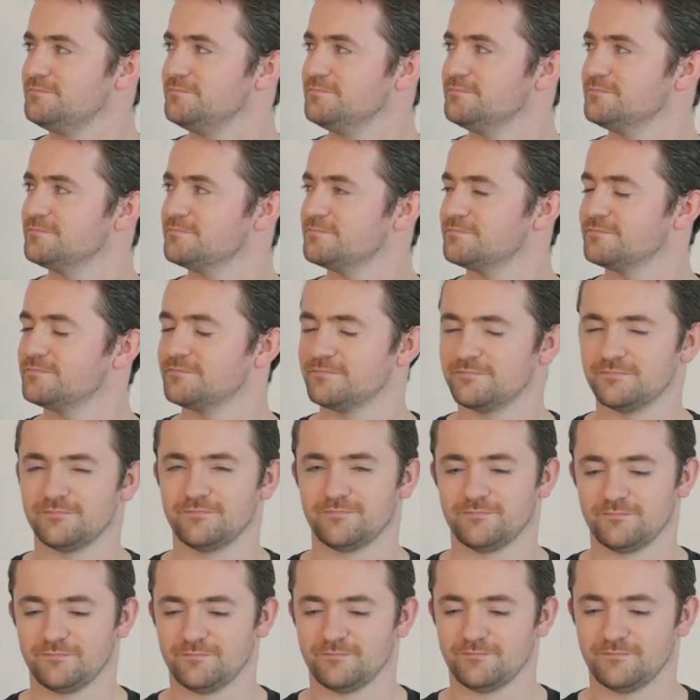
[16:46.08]

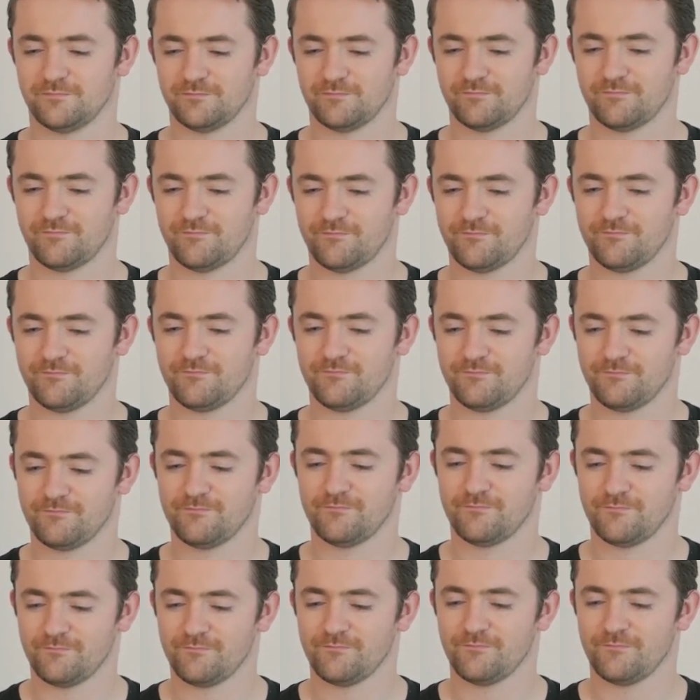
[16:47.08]

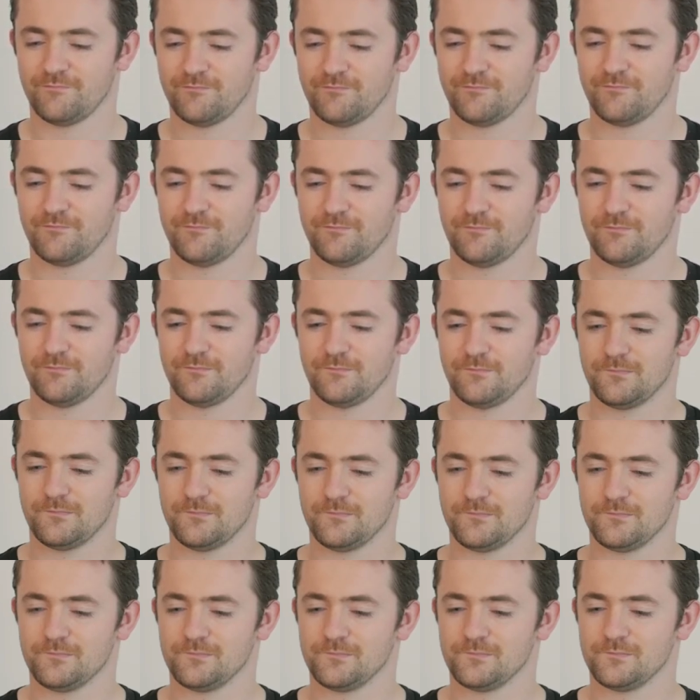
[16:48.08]

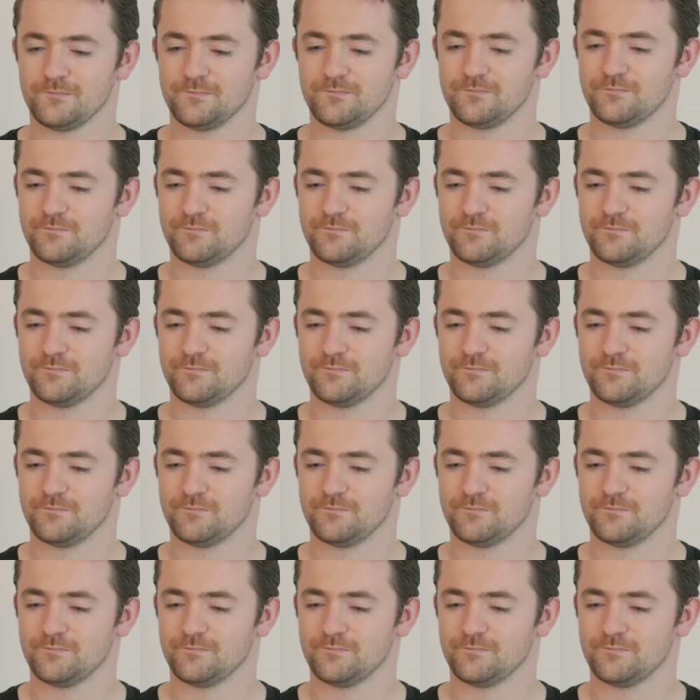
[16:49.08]
This person isn't speaking.